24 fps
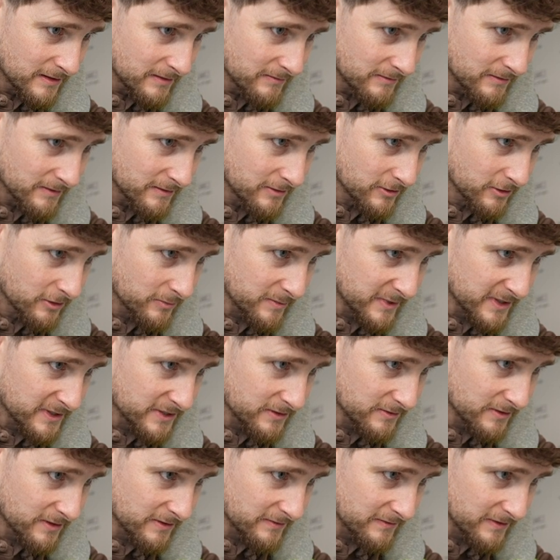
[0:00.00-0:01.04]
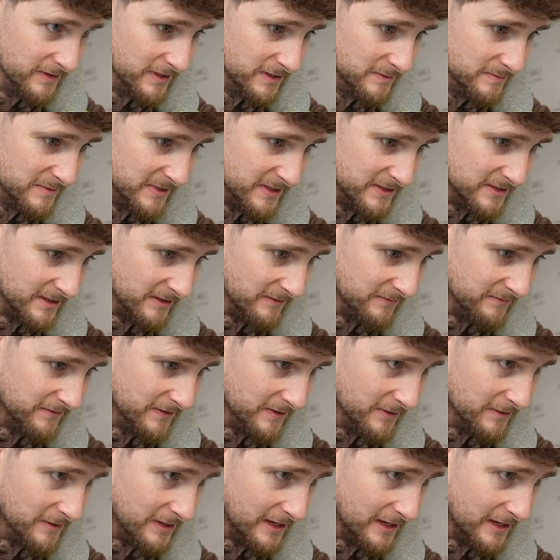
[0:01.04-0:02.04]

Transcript: I'm going to record my screen for this because I feel